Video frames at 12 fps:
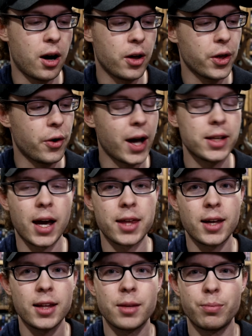Although I
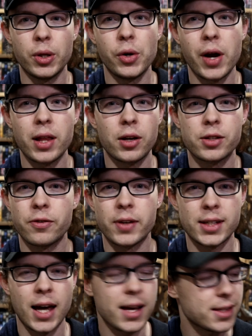thought the Blu-ray looked
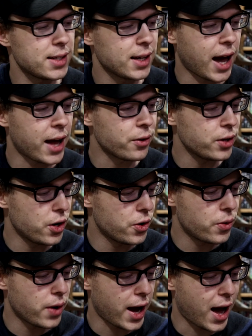fantastic. I don't
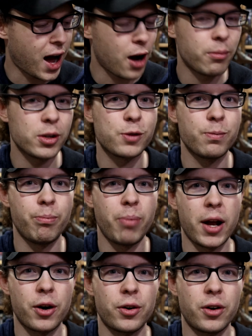know how much
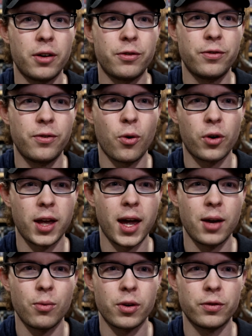better a
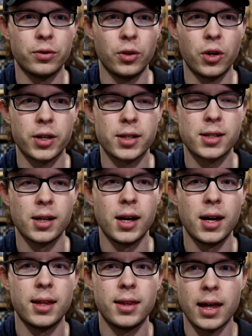4K would have looked
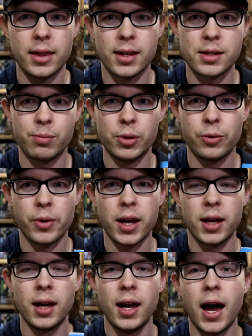than this
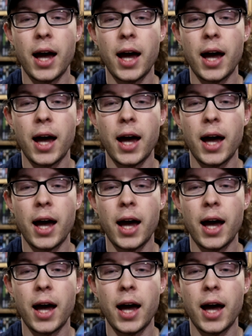Blu-ray.